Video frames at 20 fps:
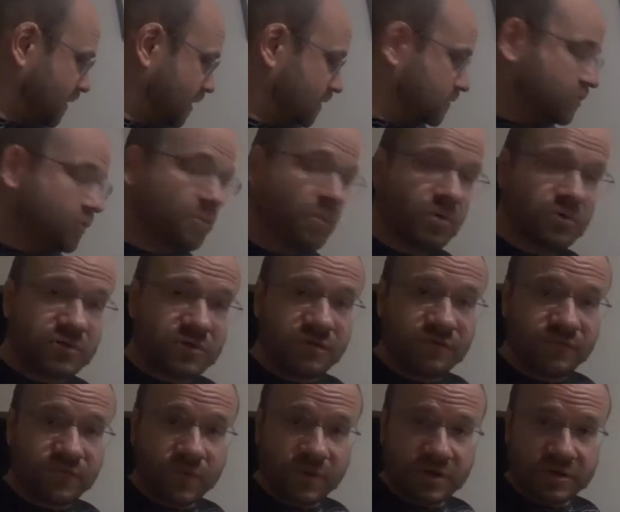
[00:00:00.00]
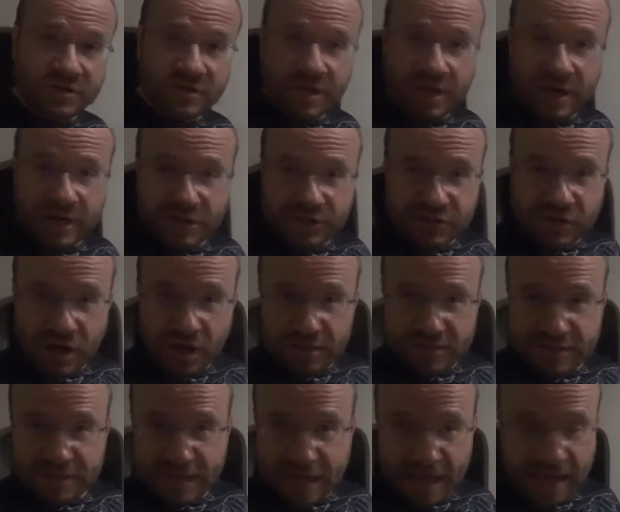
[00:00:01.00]
So most of the footage that I shot
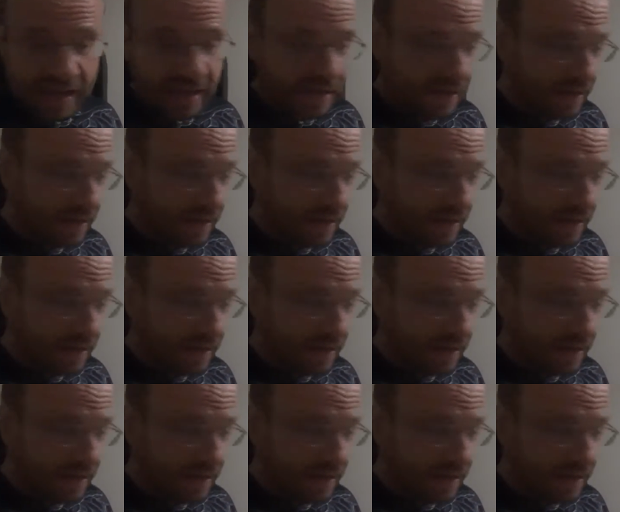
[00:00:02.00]
today